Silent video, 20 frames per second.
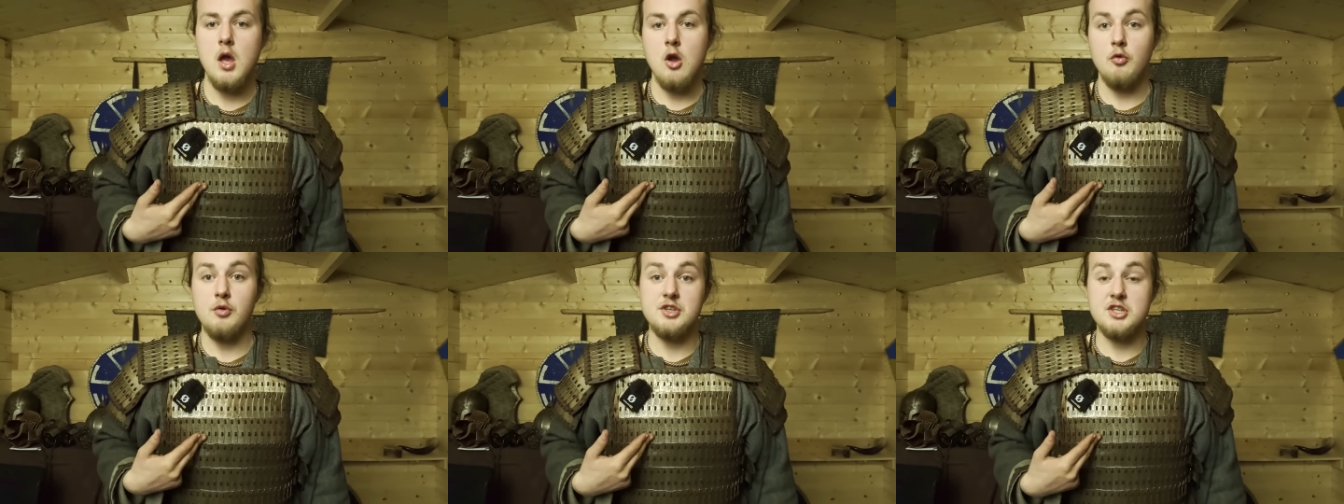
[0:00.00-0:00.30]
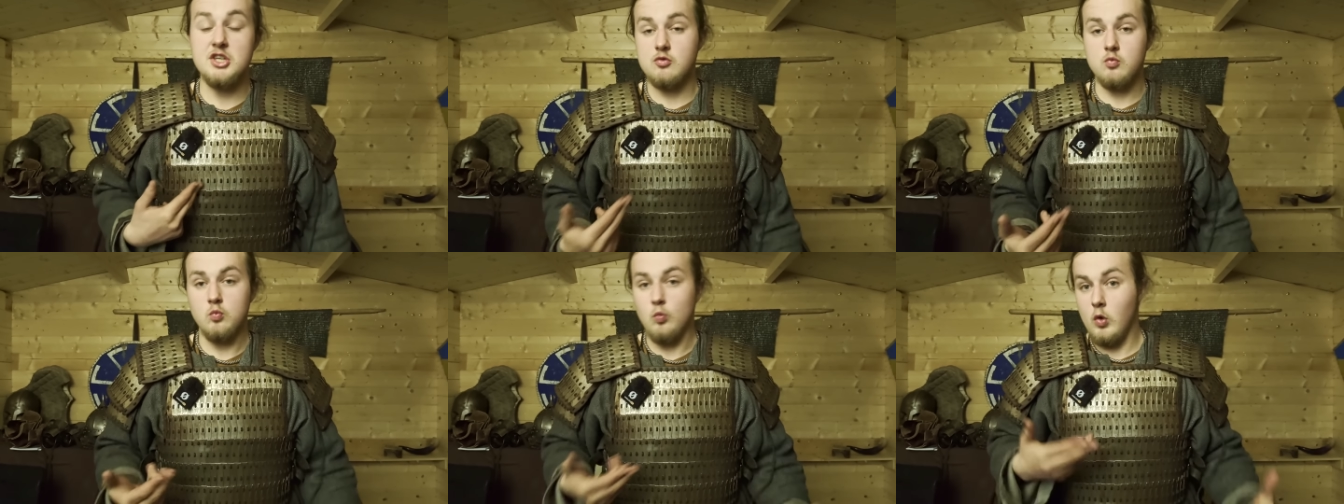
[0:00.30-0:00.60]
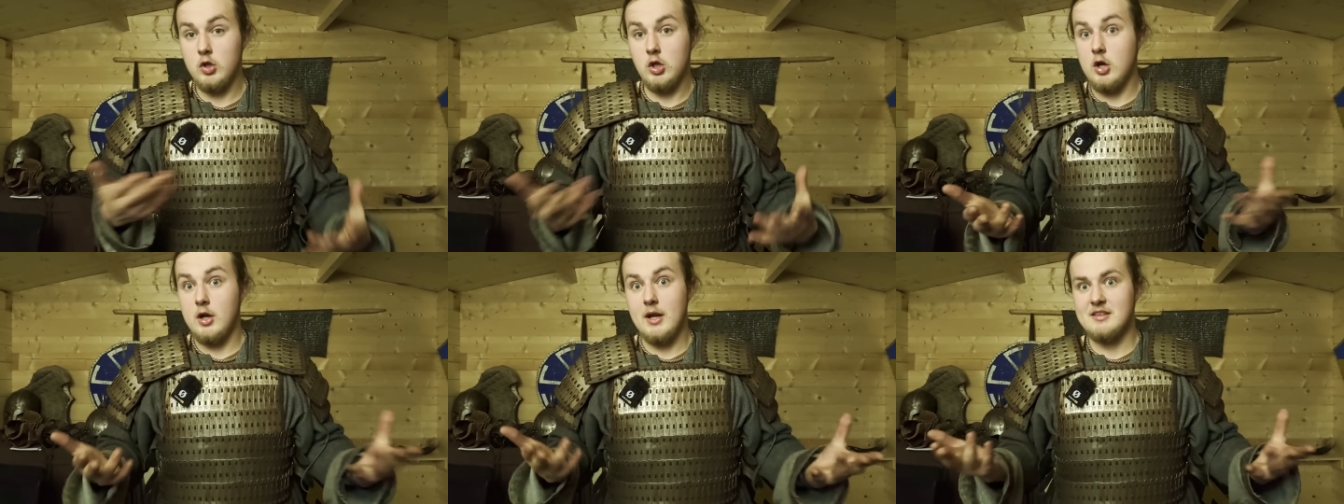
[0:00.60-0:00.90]
which is
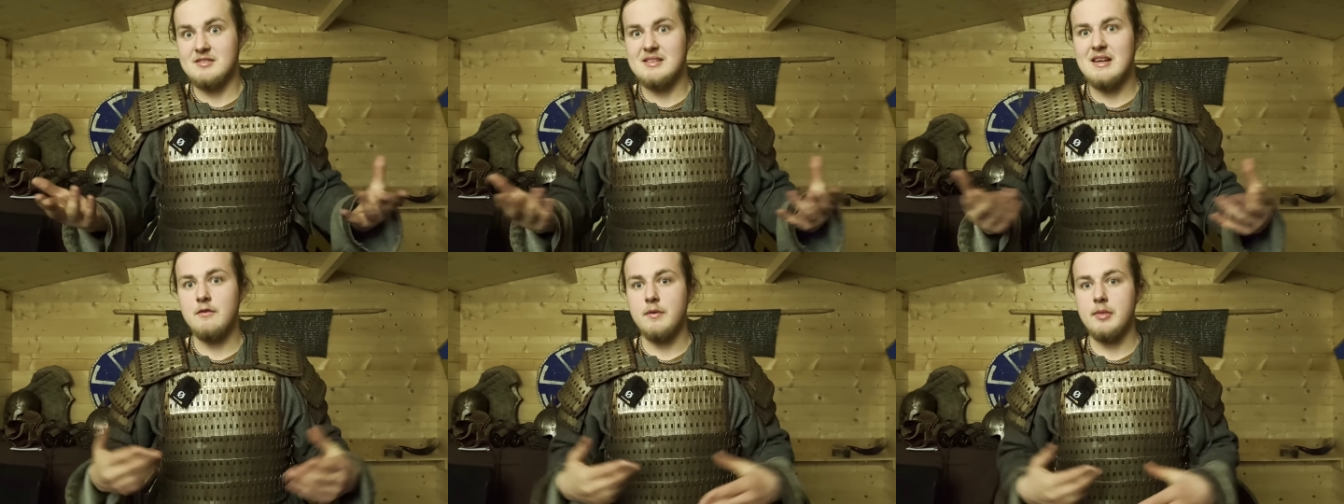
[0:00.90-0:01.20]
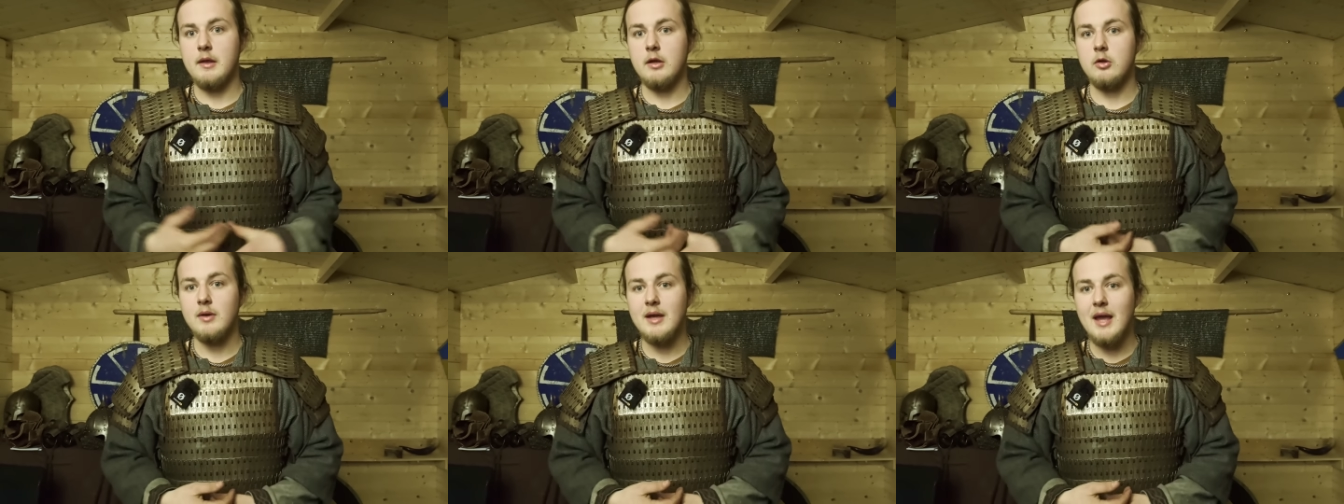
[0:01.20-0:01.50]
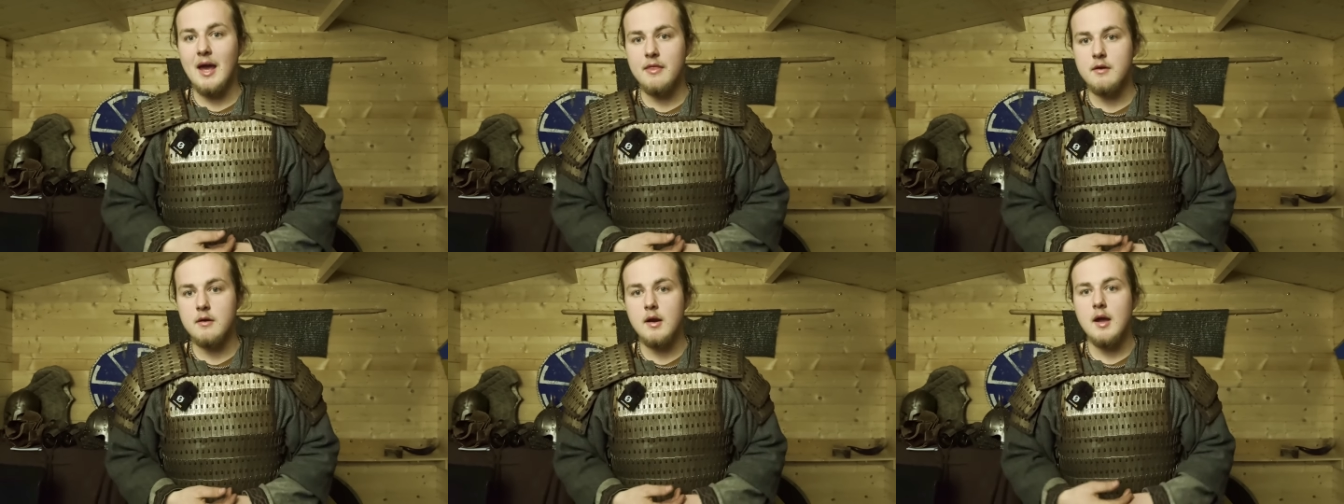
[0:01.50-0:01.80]
what connects everything
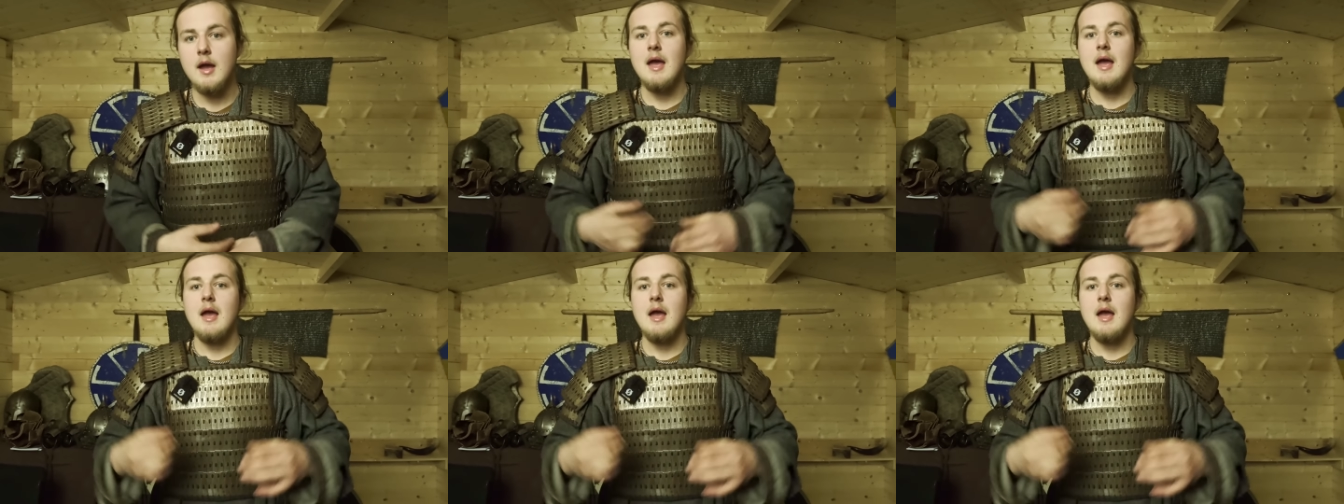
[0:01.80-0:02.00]
together,